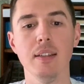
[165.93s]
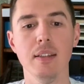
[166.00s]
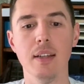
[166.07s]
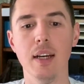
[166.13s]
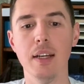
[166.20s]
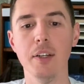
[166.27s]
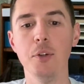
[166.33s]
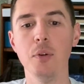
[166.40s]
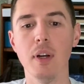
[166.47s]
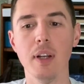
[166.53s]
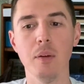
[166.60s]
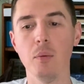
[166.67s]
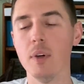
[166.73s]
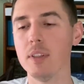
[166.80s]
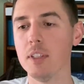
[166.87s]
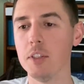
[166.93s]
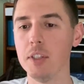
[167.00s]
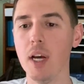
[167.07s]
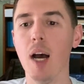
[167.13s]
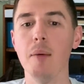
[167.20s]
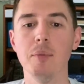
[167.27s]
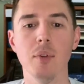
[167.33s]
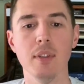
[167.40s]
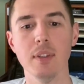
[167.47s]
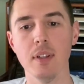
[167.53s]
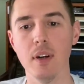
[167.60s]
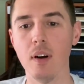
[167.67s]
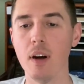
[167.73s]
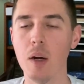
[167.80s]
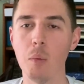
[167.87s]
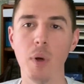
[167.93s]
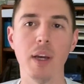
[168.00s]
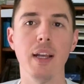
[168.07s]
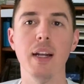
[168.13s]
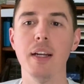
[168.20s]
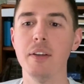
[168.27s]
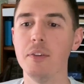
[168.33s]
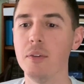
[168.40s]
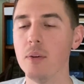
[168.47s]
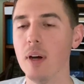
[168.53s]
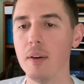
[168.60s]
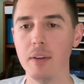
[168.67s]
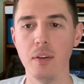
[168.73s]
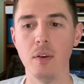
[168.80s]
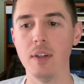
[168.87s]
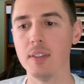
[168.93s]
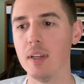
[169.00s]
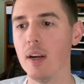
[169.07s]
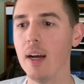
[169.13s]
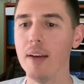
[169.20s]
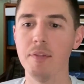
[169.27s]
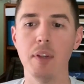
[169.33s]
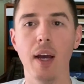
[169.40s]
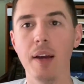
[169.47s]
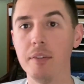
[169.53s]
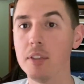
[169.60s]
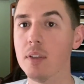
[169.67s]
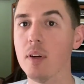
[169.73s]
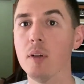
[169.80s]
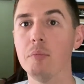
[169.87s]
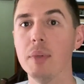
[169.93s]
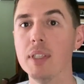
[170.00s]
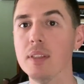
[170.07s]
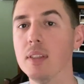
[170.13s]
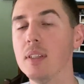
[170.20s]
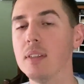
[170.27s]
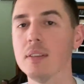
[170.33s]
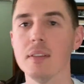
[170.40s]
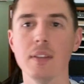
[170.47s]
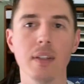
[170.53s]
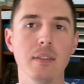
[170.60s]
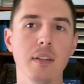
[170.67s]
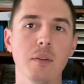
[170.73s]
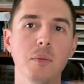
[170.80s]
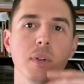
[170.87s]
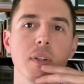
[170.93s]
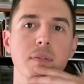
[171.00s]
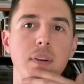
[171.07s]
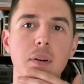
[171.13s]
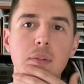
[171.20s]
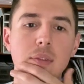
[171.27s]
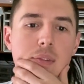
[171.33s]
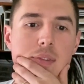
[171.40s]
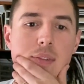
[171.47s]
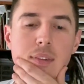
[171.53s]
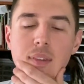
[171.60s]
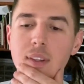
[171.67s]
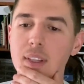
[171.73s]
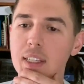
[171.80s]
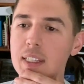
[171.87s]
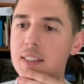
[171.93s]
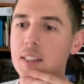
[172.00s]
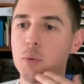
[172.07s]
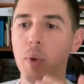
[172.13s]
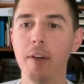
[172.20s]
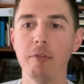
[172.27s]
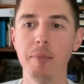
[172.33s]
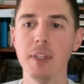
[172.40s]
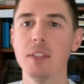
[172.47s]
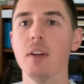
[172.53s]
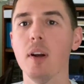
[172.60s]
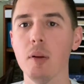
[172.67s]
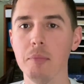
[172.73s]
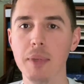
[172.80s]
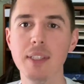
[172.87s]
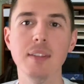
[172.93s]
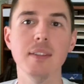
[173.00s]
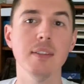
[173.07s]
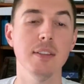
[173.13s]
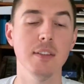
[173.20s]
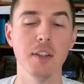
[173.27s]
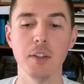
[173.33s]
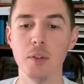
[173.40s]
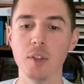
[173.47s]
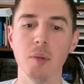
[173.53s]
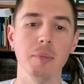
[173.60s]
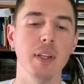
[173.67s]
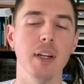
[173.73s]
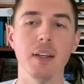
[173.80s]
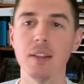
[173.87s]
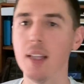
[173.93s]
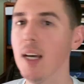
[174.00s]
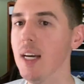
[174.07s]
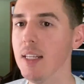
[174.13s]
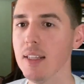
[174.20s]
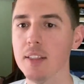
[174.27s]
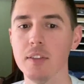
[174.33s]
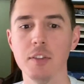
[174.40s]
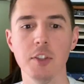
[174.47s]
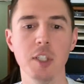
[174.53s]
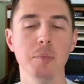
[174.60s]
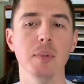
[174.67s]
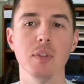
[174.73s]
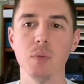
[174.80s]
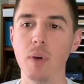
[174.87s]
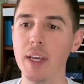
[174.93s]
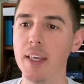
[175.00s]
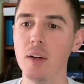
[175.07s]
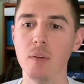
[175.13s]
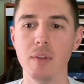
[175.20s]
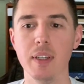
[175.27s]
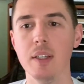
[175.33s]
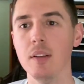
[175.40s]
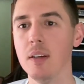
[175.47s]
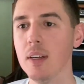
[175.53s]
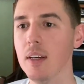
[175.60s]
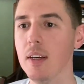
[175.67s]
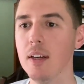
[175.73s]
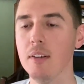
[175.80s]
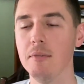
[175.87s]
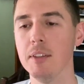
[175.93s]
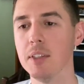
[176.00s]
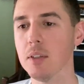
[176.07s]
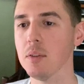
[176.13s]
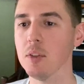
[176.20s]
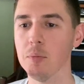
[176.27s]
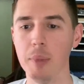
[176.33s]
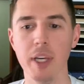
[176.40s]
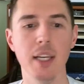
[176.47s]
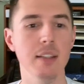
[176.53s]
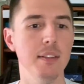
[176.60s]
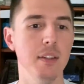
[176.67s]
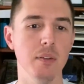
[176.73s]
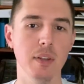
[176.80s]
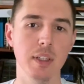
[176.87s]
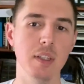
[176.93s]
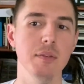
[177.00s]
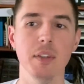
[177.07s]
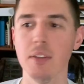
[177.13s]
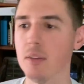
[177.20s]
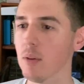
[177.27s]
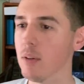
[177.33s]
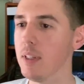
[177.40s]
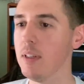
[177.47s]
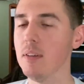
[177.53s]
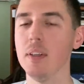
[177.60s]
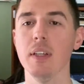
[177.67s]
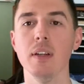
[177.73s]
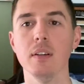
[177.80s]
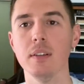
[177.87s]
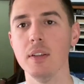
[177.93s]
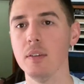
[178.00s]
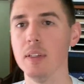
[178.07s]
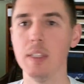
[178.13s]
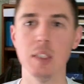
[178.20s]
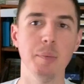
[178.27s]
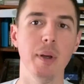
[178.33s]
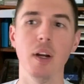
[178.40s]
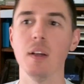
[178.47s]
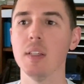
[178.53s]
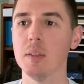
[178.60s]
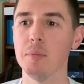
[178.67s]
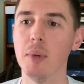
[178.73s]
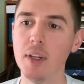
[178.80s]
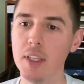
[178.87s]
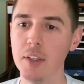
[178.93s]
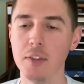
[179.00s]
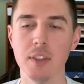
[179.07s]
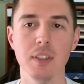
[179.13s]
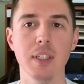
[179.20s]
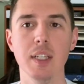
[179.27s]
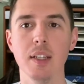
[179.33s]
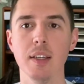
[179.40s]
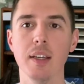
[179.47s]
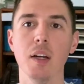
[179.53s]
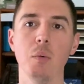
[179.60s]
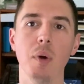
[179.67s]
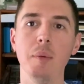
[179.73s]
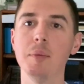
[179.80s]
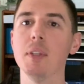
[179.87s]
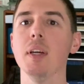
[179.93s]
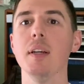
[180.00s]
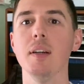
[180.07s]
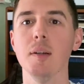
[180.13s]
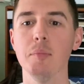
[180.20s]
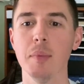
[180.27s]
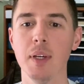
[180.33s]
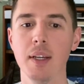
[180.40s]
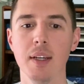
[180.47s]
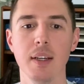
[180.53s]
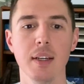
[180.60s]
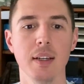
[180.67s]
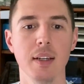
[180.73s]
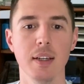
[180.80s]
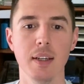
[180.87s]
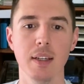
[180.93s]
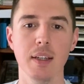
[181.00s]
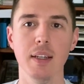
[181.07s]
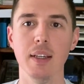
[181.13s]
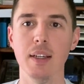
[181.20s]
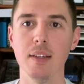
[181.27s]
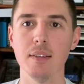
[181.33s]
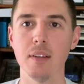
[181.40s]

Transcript: I knew I didn't want the job, so I said, all right, what can I do? I said, I have to start a business. And I was like, well, the easiest way for me to start a business is to do something online. That's the cheapest way. You don't need physical space. You don't need inventory. You don't need to spend all this money. You just need to get a website up. And I was